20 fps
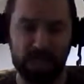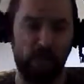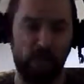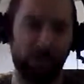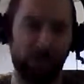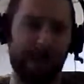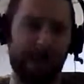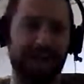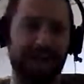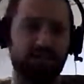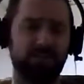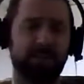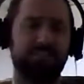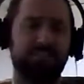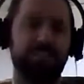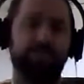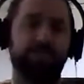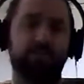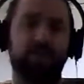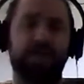go back and
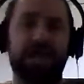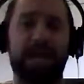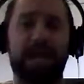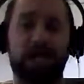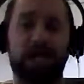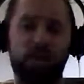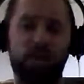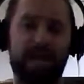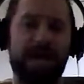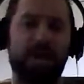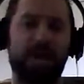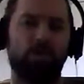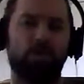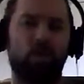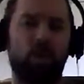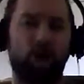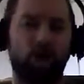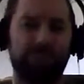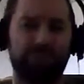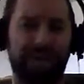listen to it again. Go back and
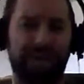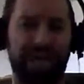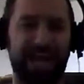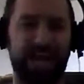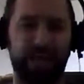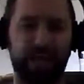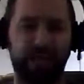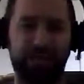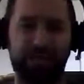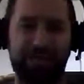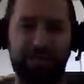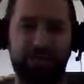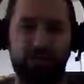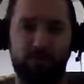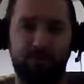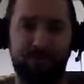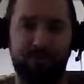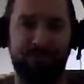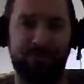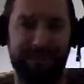watch it again 3,
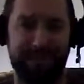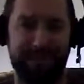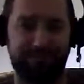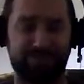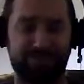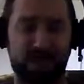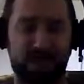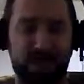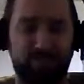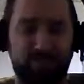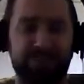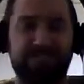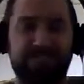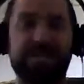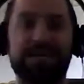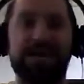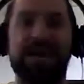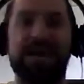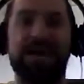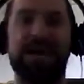4, 5 times.
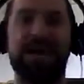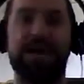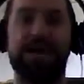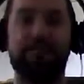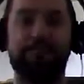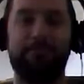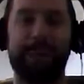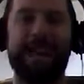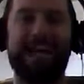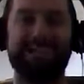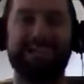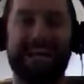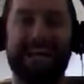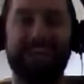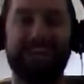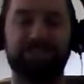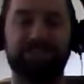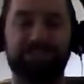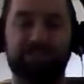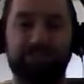Pay
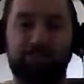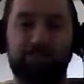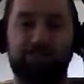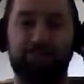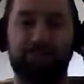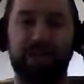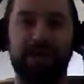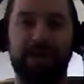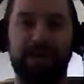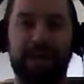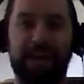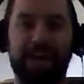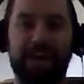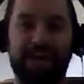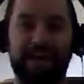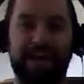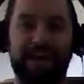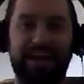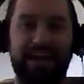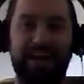attention to them.
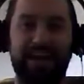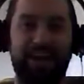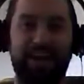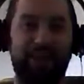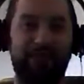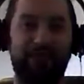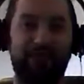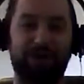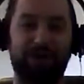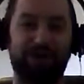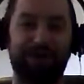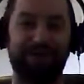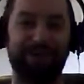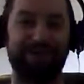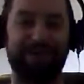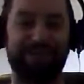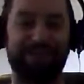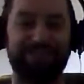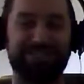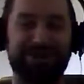And one thing
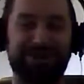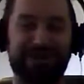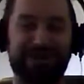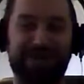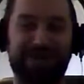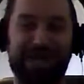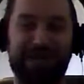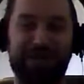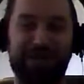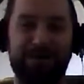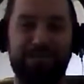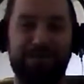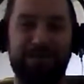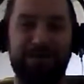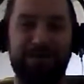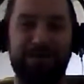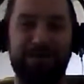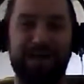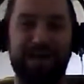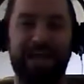that I shared in the email the
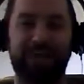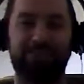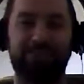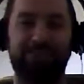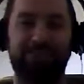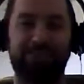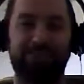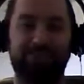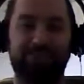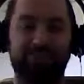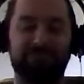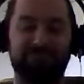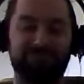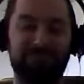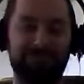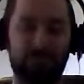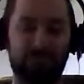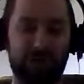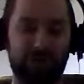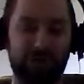other day, if
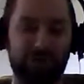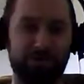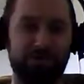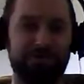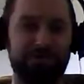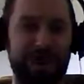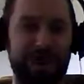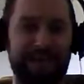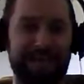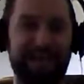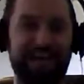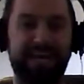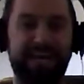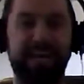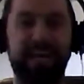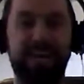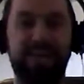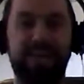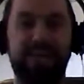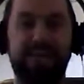someone who's
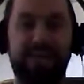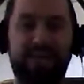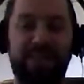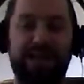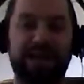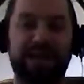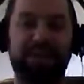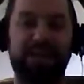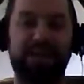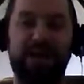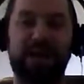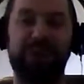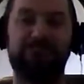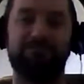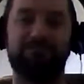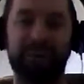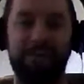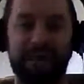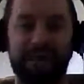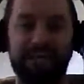making that kind
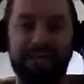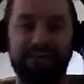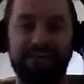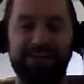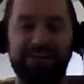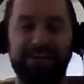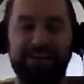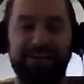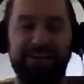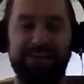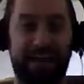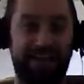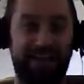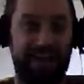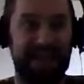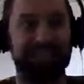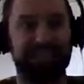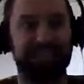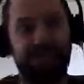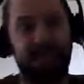of money, and
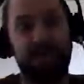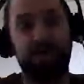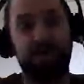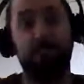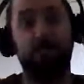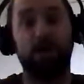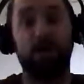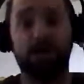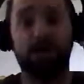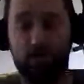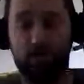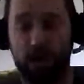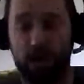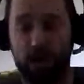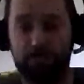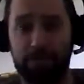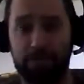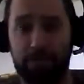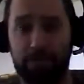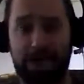that's the kind of money you want
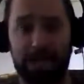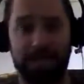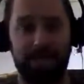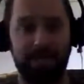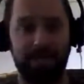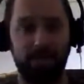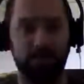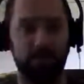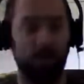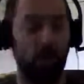to be making,